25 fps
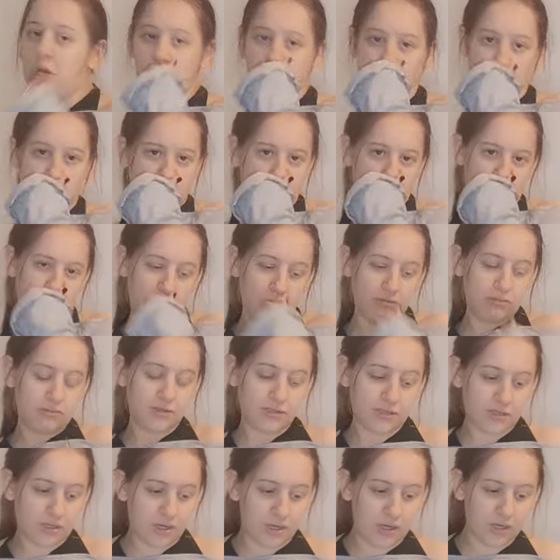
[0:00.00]
No,
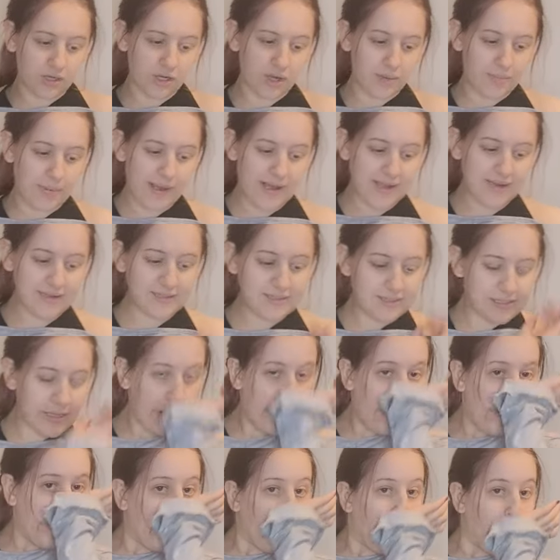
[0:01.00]
cargo pants.
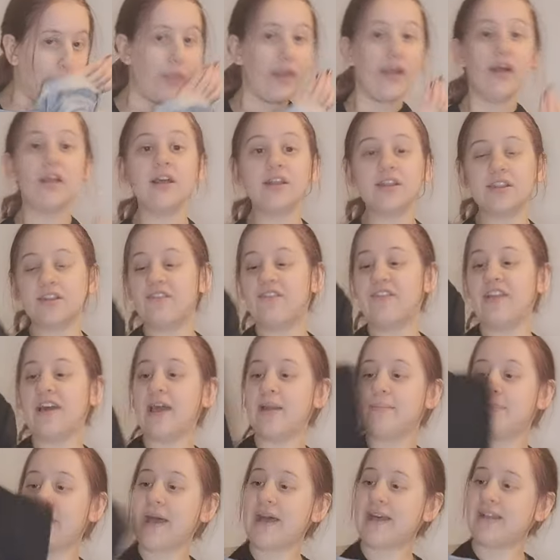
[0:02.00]
They are like the
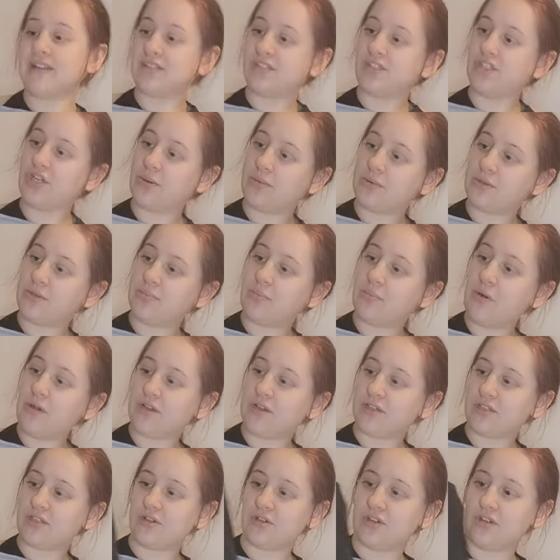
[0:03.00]
flared pants, you know, with the
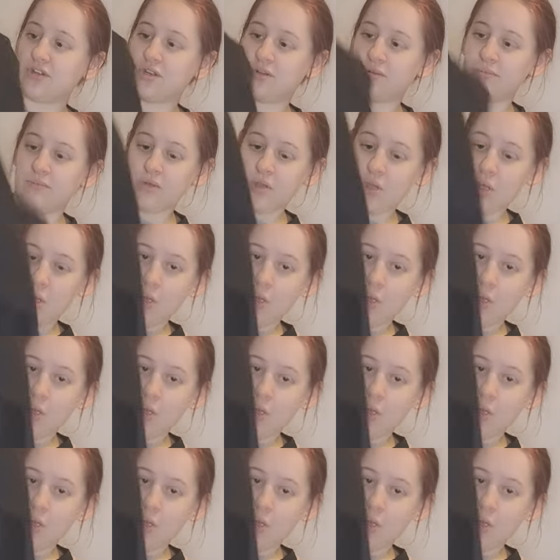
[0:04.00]
pockets on them.